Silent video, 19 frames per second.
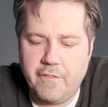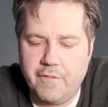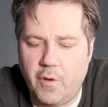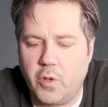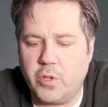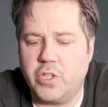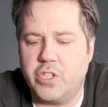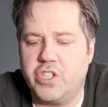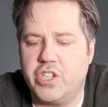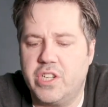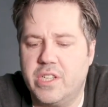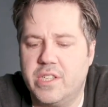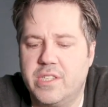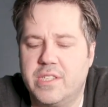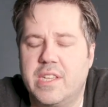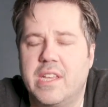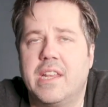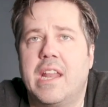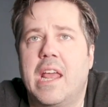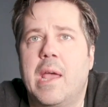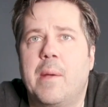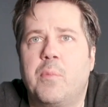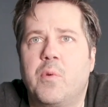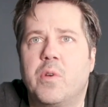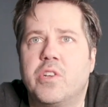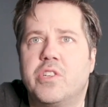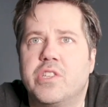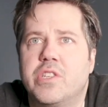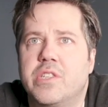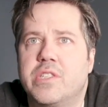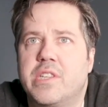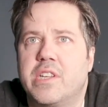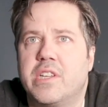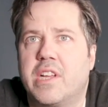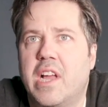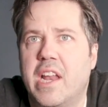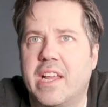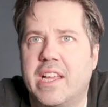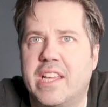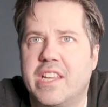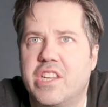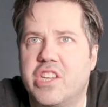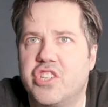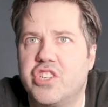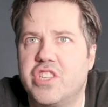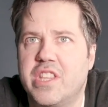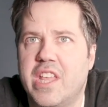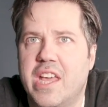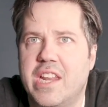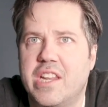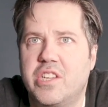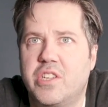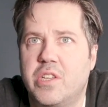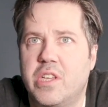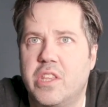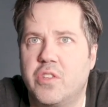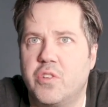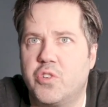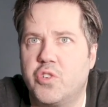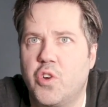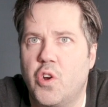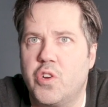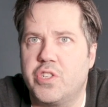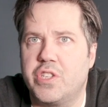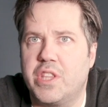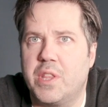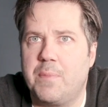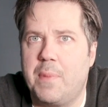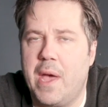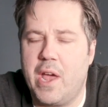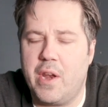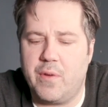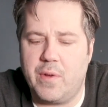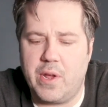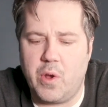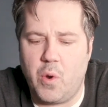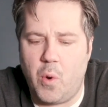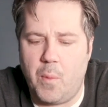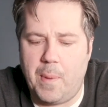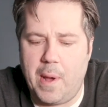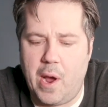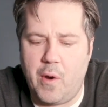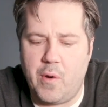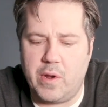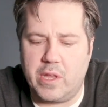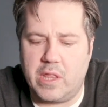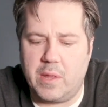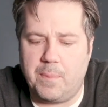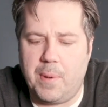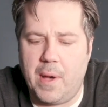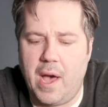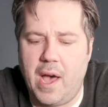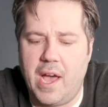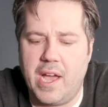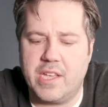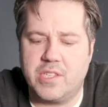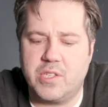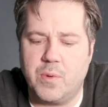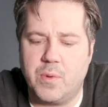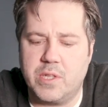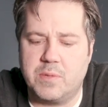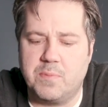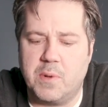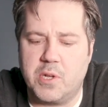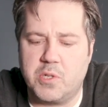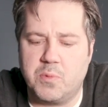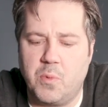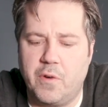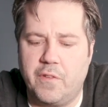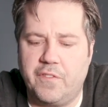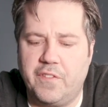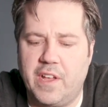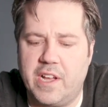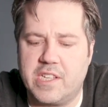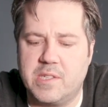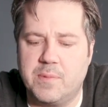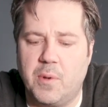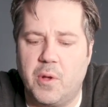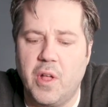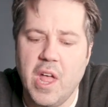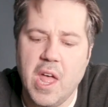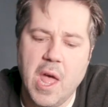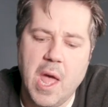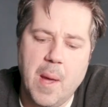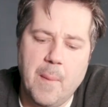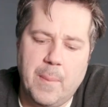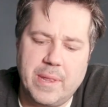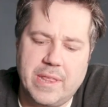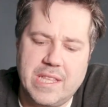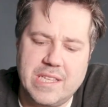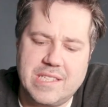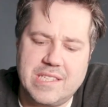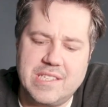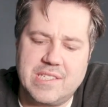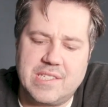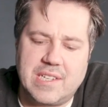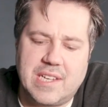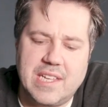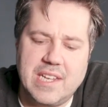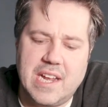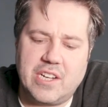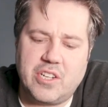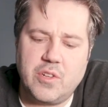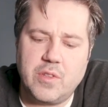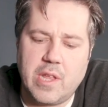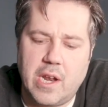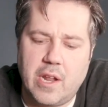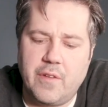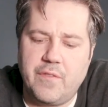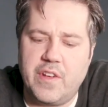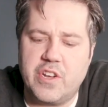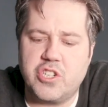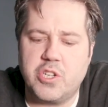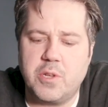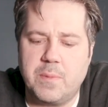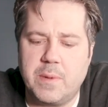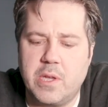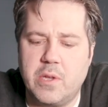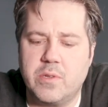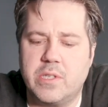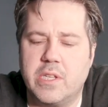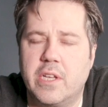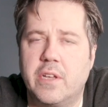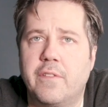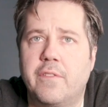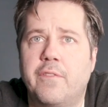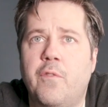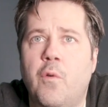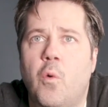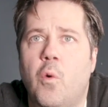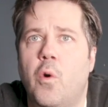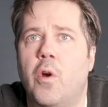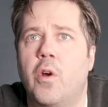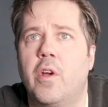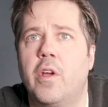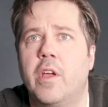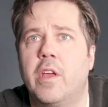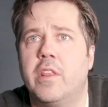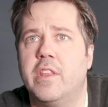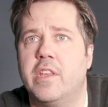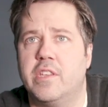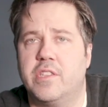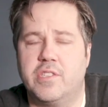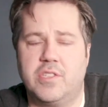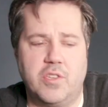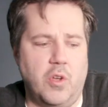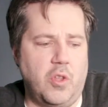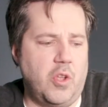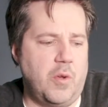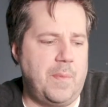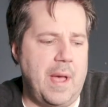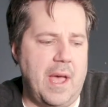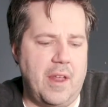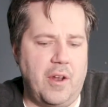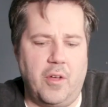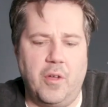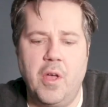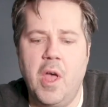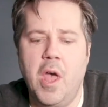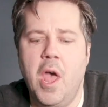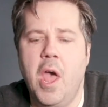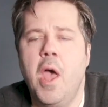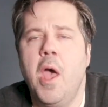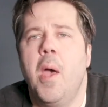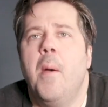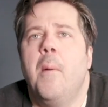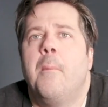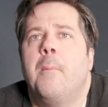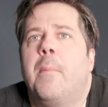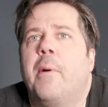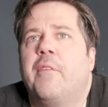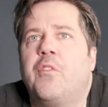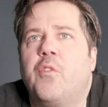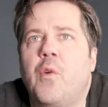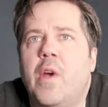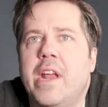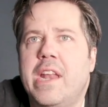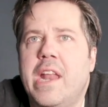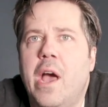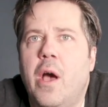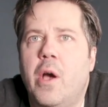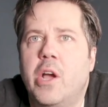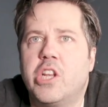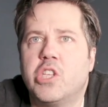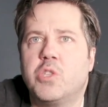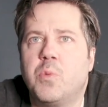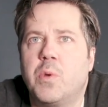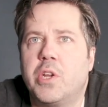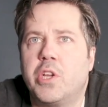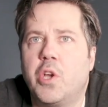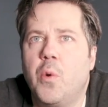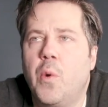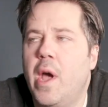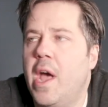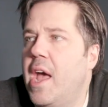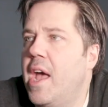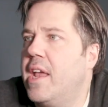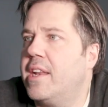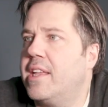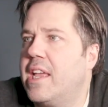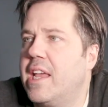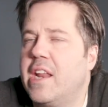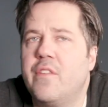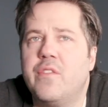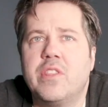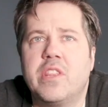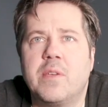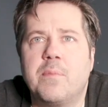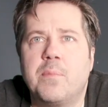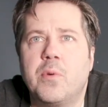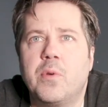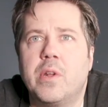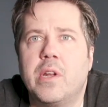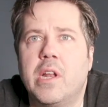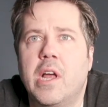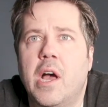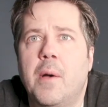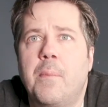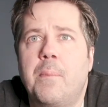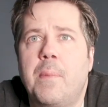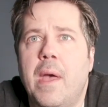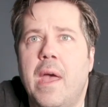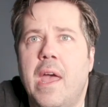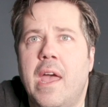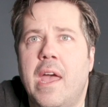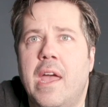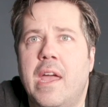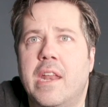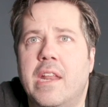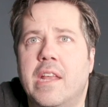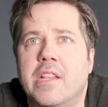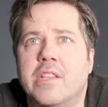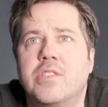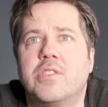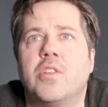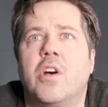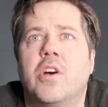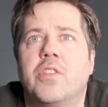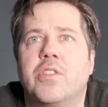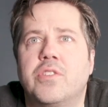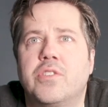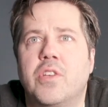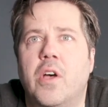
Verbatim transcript: voltages and amperages and kind of condition that into either charging the battery or powering the Pi, so it's much more flexible. But this is a connector that I'll eventually be using for this solar panel. But for right now, I just want to go ahead, get everything booted up, and install the